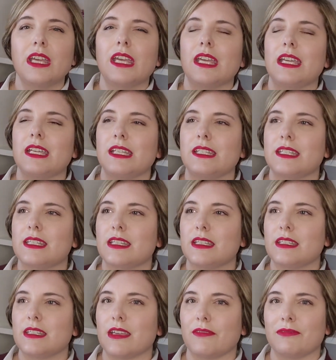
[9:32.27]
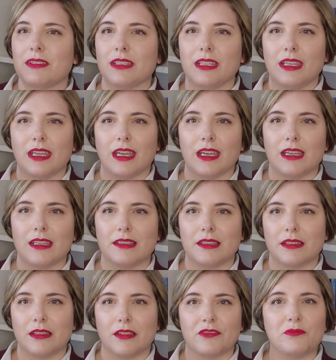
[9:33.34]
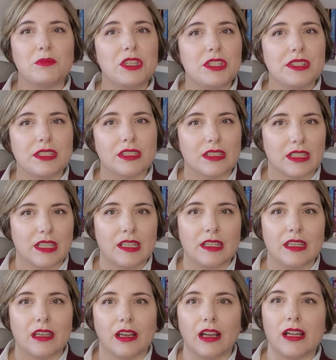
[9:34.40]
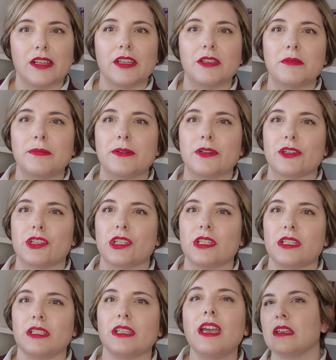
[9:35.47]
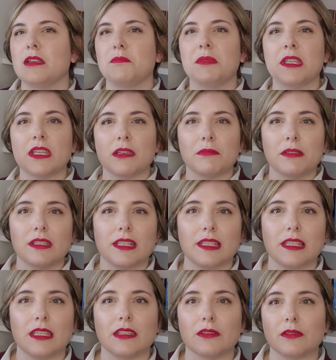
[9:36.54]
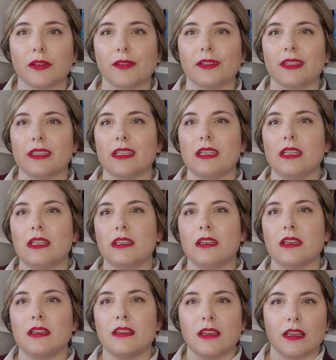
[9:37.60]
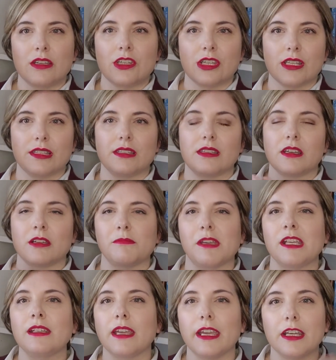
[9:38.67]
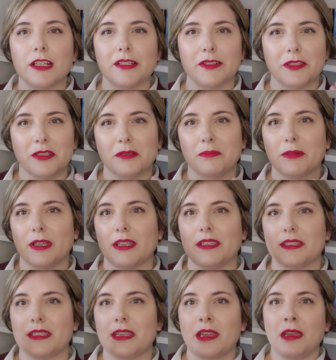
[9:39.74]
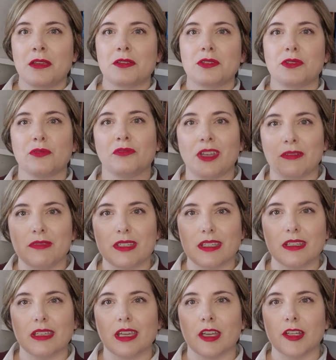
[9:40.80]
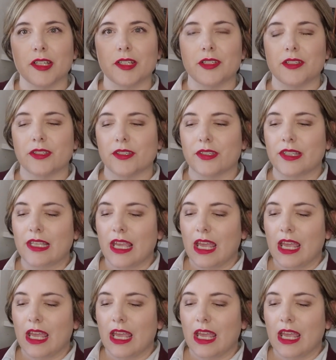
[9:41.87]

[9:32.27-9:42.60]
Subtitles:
It definitely has a lot of music in the audio portion. Being able to see the growth in not just our main character, but surrounding characters,